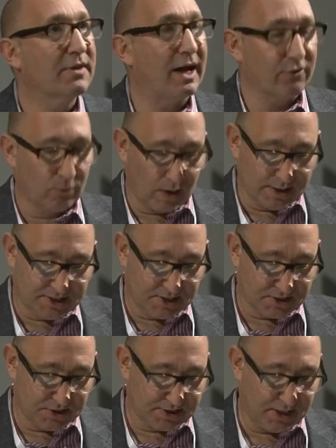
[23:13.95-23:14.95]
that's why
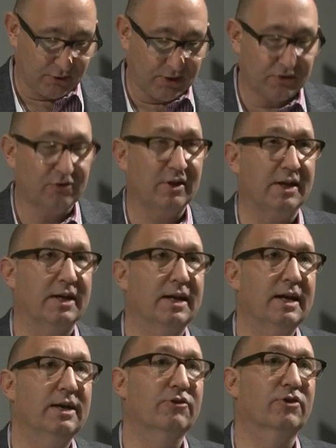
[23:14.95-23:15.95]
citizen centricity
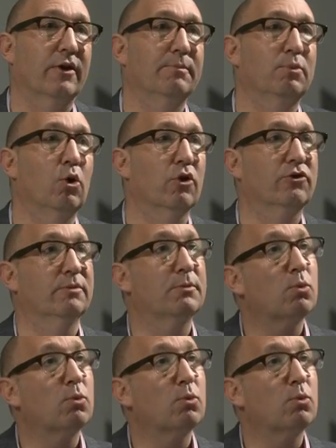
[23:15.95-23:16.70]
is so important.